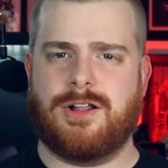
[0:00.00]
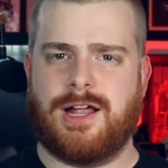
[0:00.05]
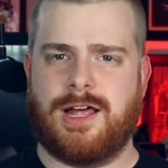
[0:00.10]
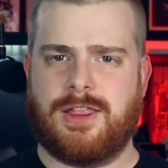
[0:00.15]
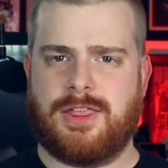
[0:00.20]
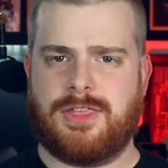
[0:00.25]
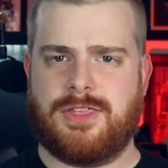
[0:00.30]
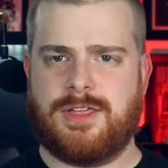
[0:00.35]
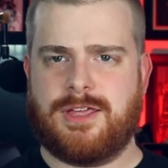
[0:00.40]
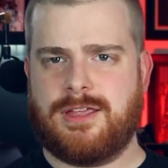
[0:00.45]
I
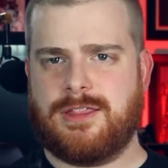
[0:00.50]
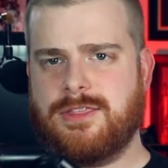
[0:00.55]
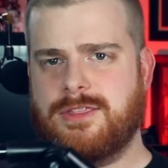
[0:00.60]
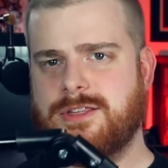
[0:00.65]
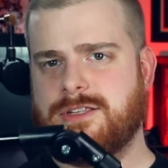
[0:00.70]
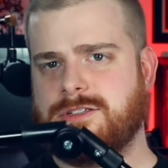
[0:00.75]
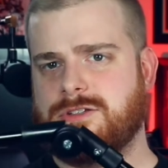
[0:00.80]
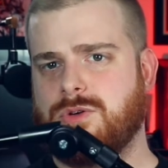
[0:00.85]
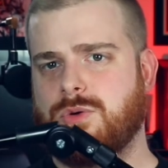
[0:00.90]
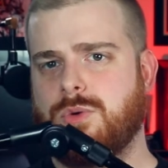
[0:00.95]
think
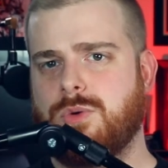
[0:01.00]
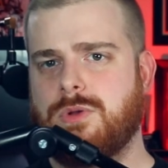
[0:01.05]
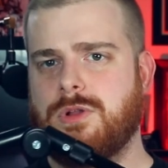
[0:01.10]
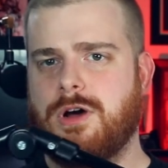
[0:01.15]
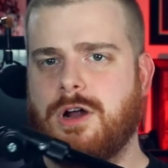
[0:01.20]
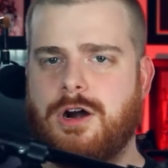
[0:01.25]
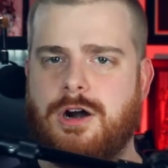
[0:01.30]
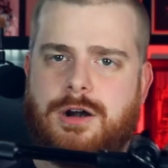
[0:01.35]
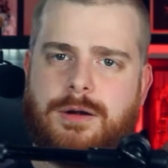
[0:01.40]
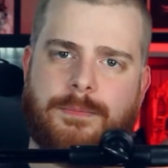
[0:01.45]
this whole
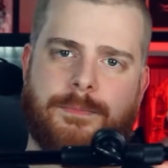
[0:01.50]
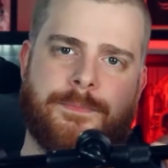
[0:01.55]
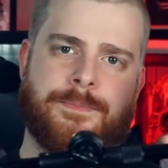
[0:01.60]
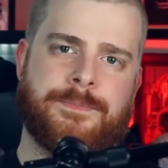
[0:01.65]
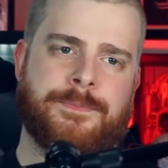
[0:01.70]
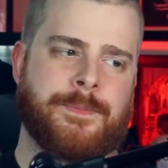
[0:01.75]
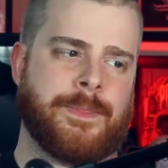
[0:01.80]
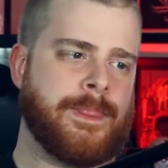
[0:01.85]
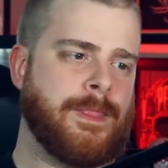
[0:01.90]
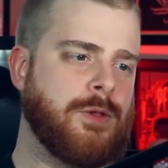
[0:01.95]
arm
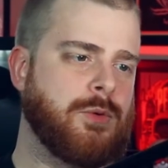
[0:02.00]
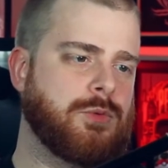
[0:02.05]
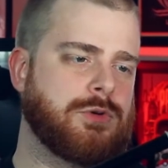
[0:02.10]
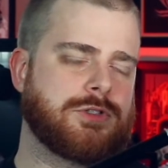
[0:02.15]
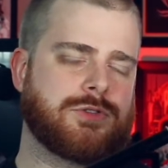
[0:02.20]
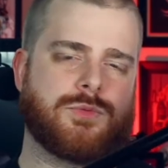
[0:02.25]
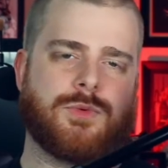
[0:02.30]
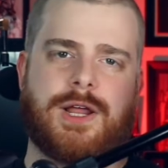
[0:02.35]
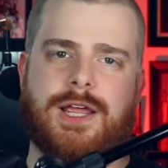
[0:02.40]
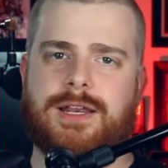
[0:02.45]

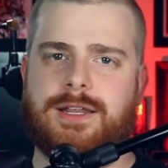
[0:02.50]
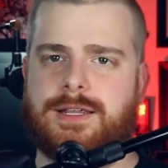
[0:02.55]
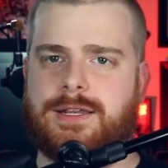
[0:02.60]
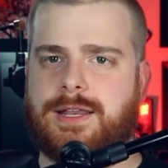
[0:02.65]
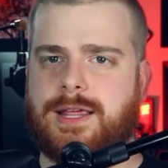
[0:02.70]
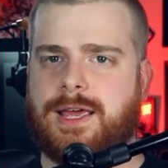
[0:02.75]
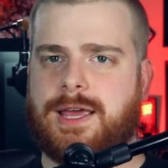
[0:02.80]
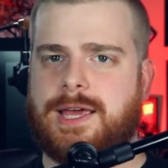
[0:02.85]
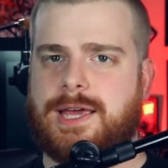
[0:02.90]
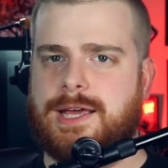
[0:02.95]
was rated
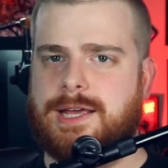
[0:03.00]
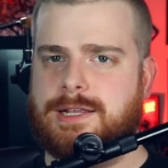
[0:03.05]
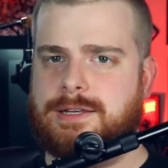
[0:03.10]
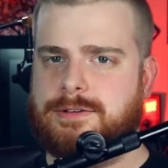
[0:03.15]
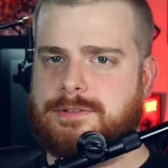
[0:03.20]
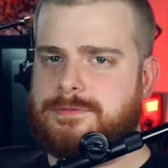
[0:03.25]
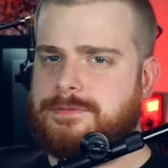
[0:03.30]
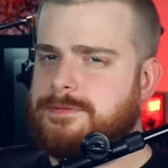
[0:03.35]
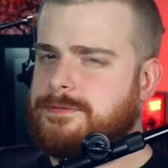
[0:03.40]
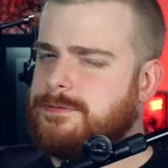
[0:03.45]

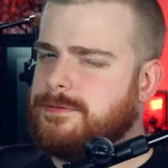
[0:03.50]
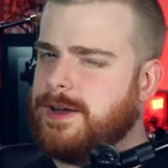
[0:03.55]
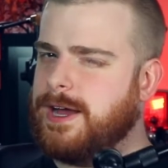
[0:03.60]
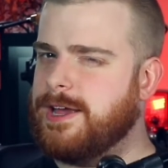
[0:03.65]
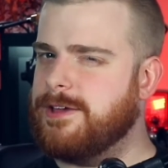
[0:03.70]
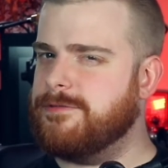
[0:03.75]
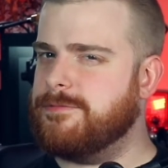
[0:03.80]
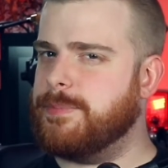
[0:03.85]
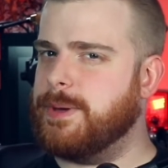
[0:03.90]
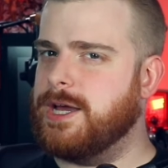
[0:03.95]
at
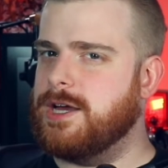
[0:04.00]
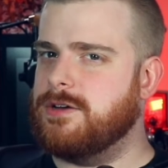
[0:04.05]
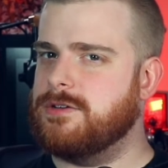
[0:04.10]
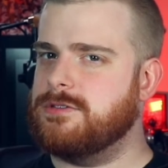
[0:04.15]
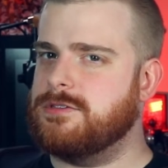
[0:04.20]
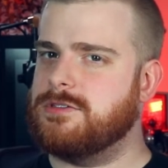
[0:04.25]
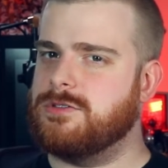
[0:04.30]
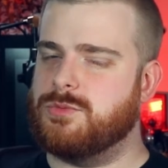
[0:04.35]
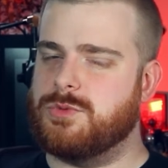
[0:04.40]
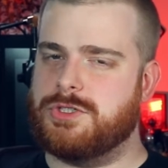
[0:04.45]
5
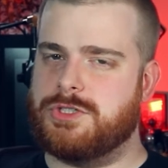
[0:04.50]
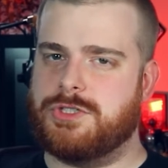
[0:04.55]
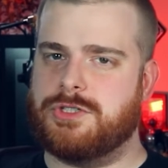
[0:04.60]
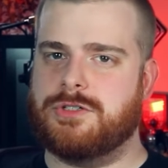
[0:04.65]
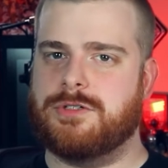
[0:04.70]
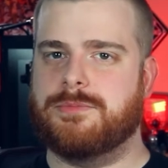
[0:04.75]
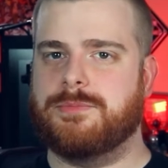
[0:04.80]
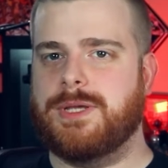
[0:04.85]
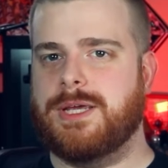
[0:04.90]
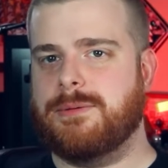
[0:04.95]
pounds, which
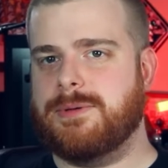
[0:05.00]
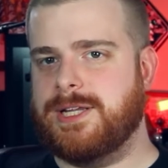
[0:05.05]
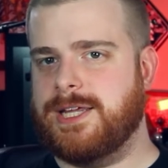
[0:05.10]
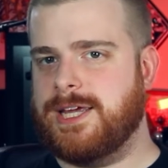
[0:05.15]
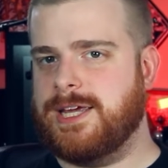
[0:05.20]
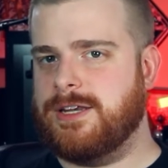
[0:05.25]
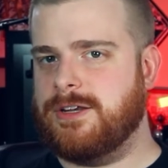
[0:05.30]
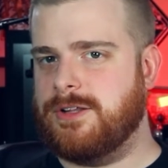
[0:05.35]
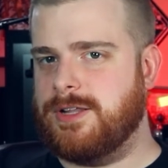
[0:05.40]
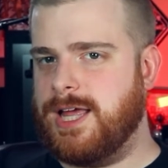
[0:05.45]
should be able to
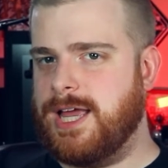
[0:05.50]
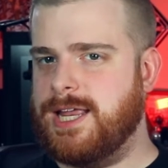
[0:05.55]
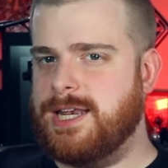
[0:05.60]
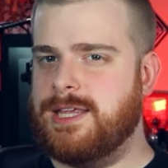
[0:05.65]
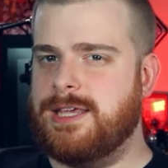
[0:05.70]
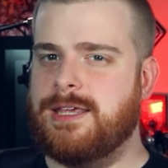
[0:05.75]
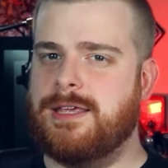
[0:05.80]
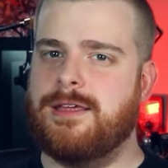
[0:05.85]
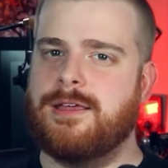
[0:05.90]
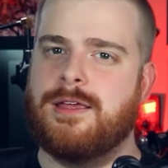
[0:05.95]
handle
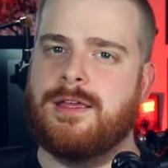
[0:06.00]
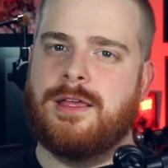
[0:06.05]
any